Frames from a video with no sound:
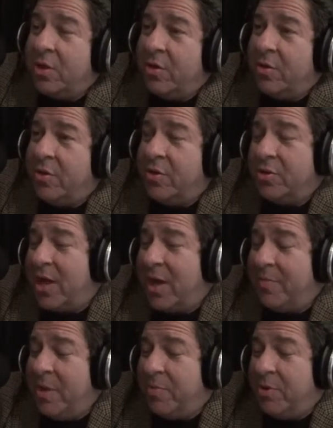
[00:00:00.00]
There's a lot
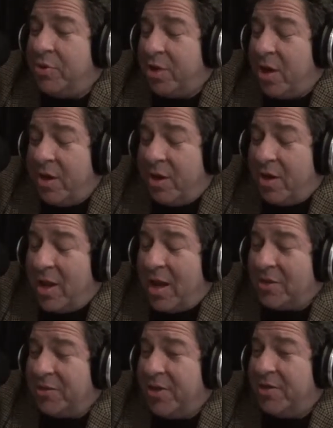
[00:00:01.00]
of people in a
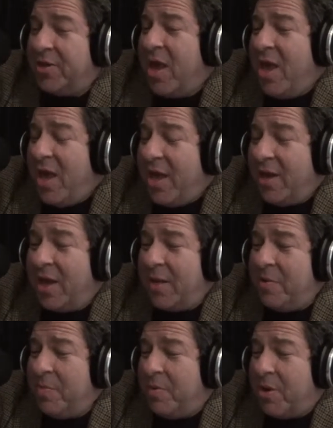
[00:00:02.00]
lot of cities, and a lot
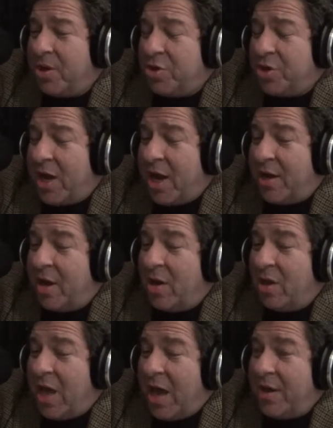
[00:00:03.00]
of people get shot
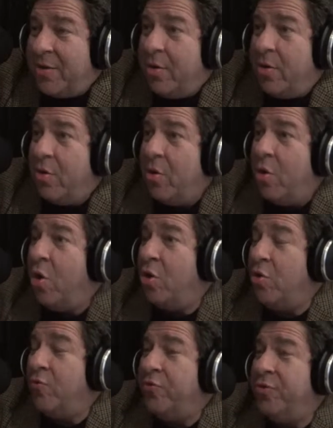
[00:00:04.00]
a lot
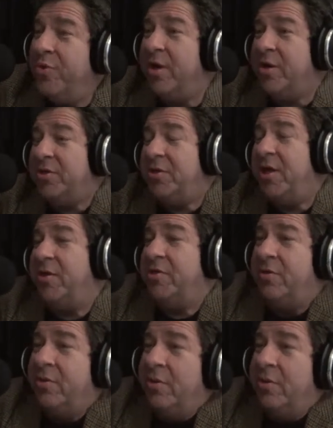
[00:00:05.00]
all over the United States.